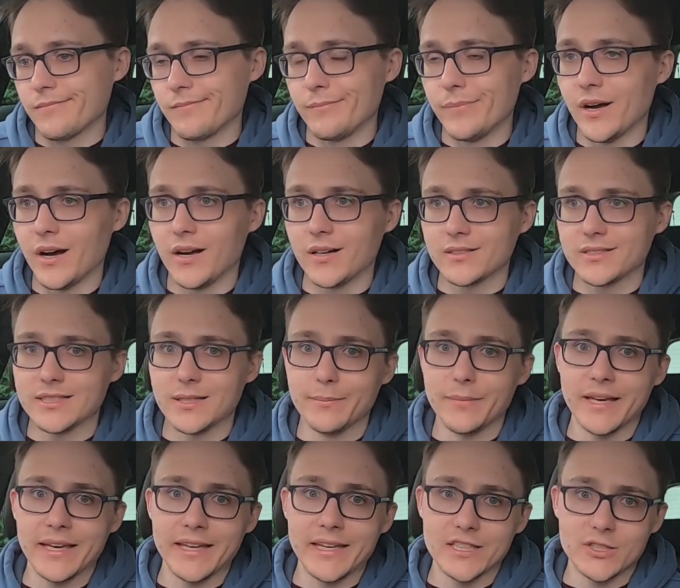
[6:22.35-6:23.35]
But to
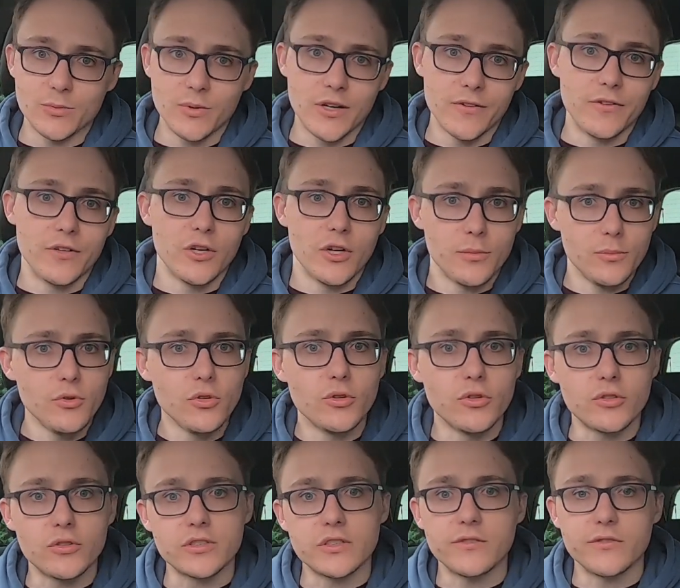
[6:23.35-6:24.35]
me, it's worth a lot
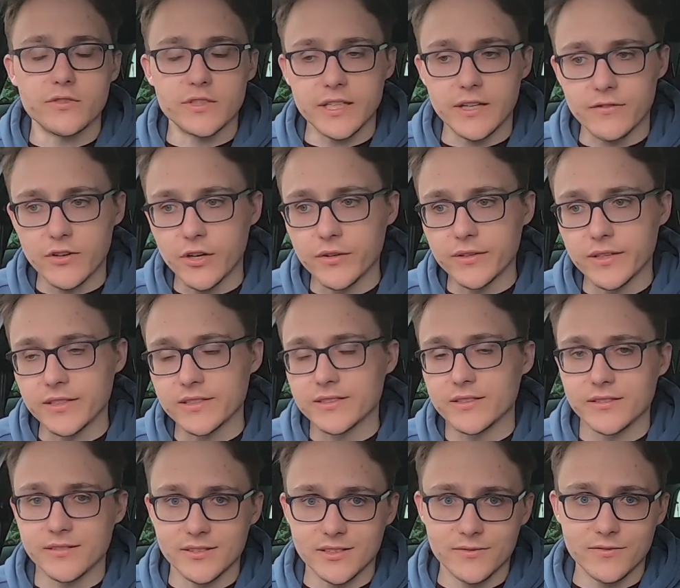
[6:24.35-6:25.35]
more because obviously I've owned it
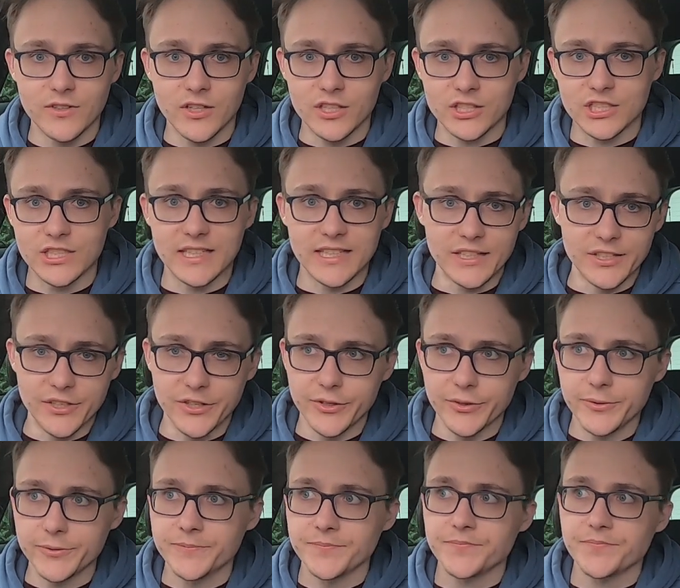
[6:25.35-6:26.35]
since virtually
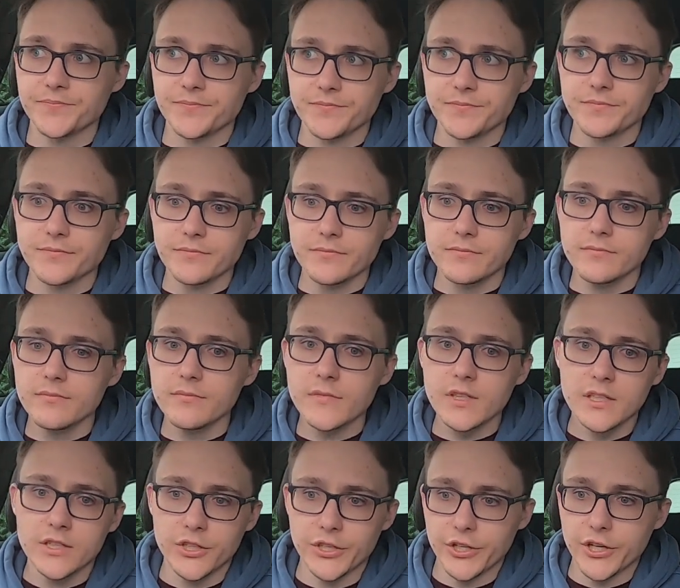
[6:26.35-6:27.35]
new.
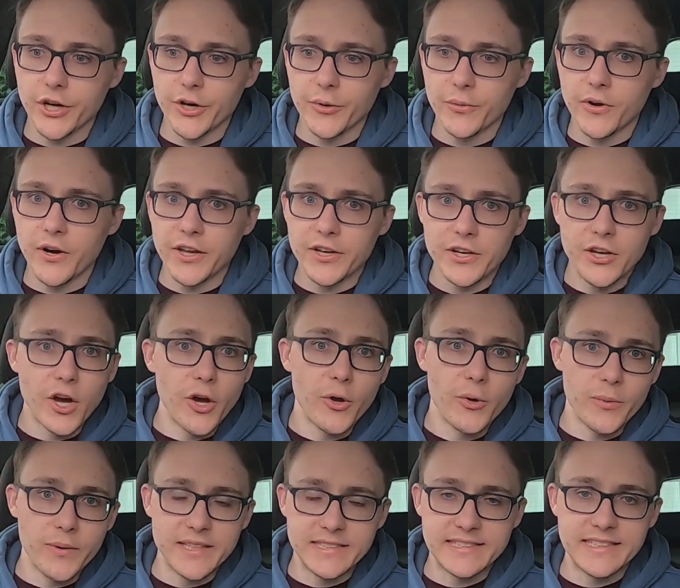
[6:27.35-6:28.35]
You know, I
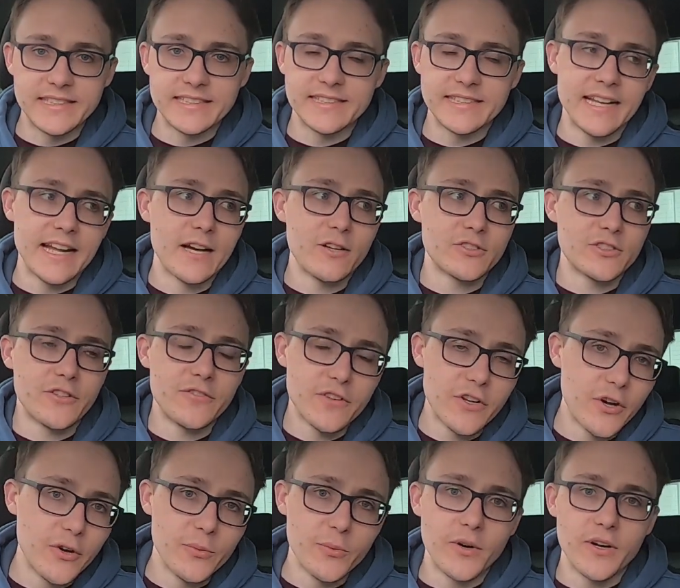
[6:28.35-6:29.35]
know its ins and outs, I
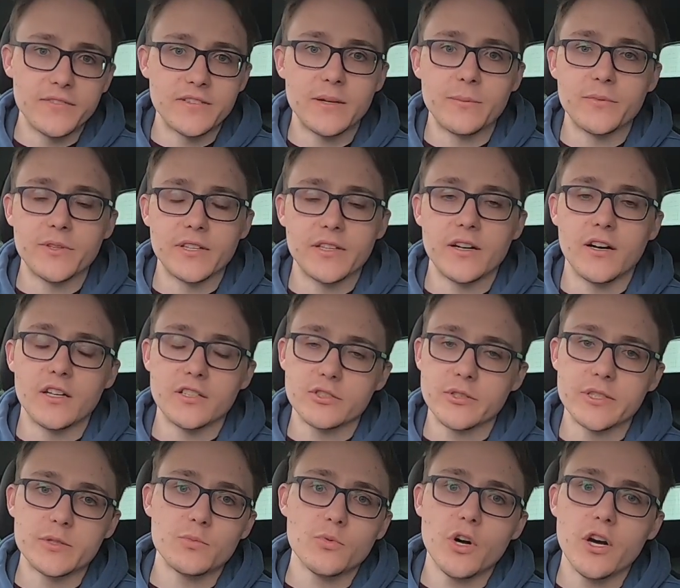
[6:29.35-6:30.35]
know what I've done with the car, so
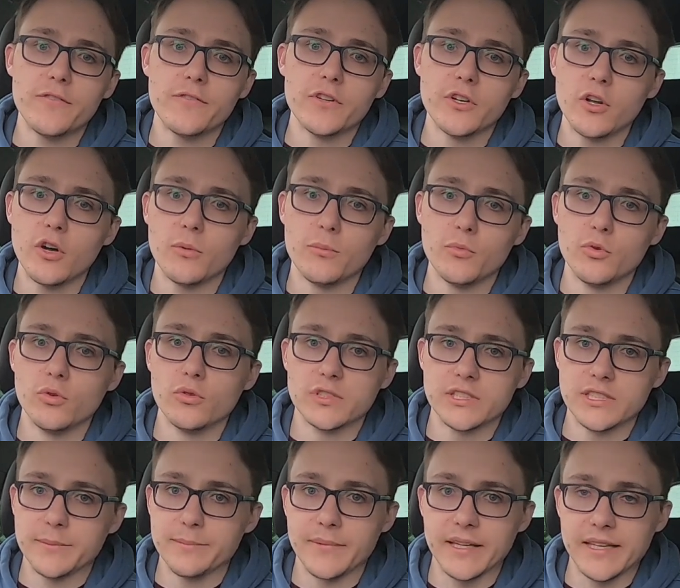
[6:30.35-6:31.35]
it's worth a lot more
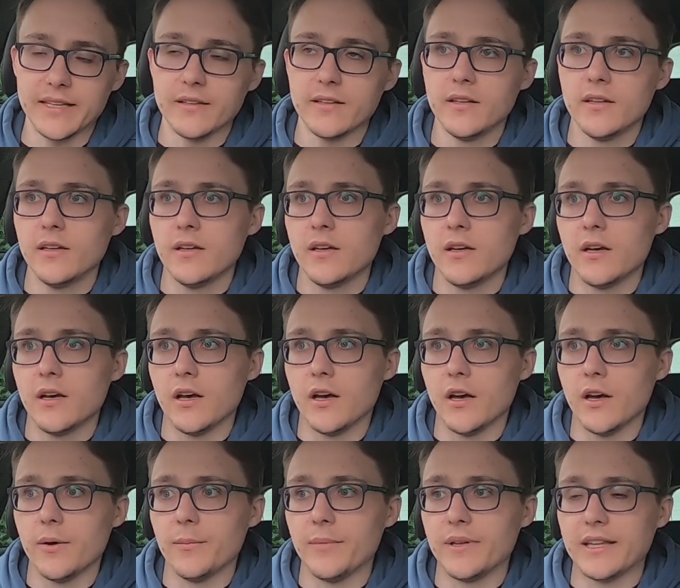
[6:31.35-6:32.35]
to me.
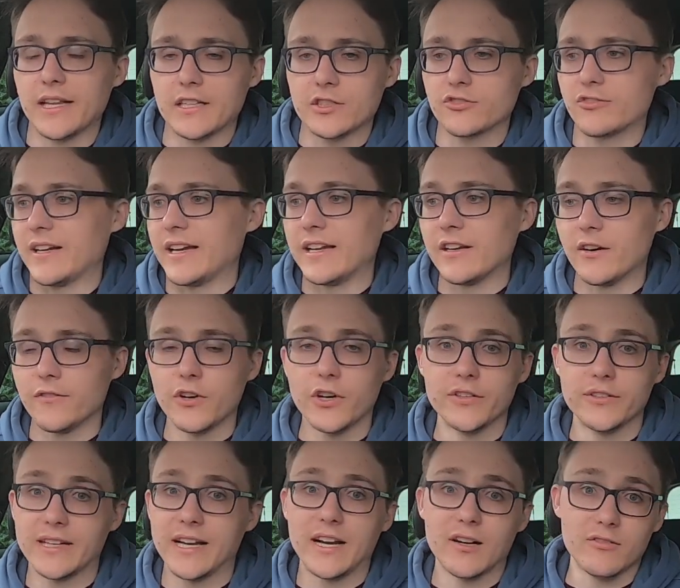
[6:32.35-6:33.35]
And that's great. And I've
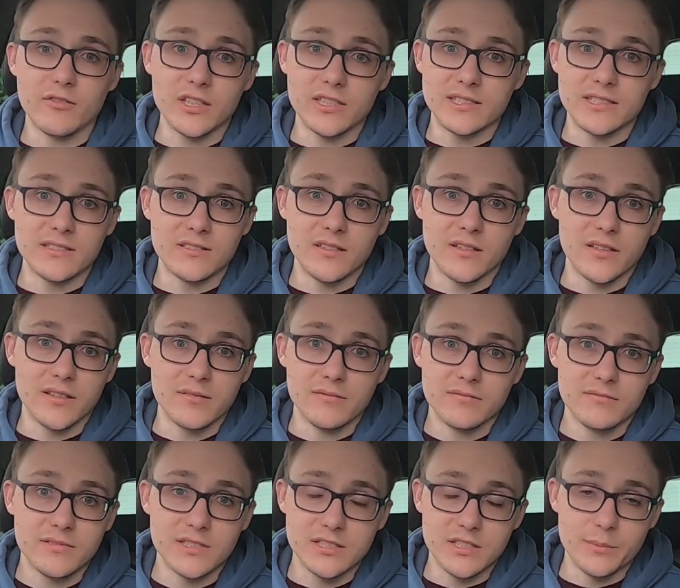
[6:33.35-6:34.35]
owned it outright since I
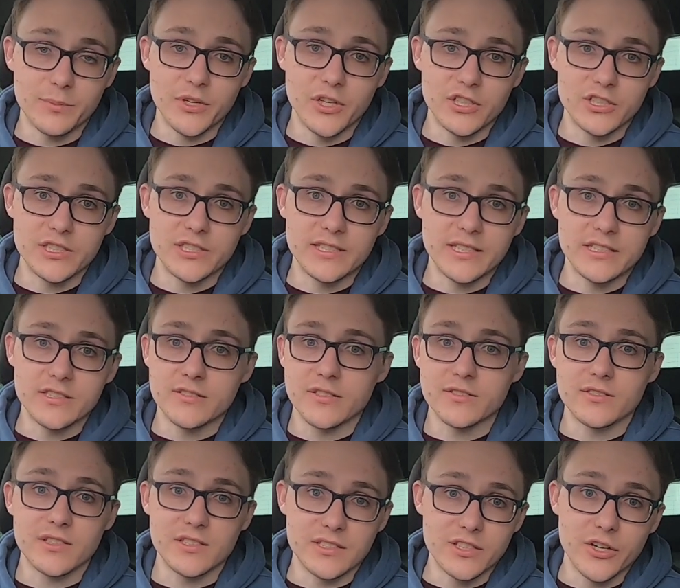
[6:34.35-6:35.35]
purchased it, so
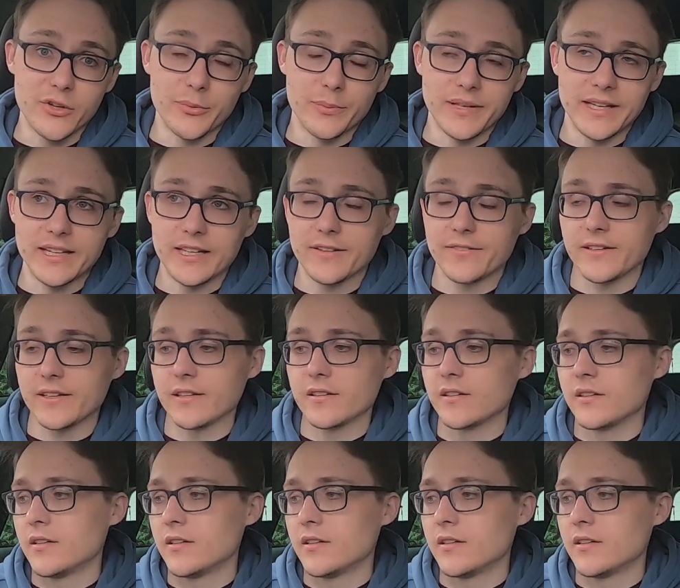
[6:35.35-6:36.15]
it doesn't owe me anything.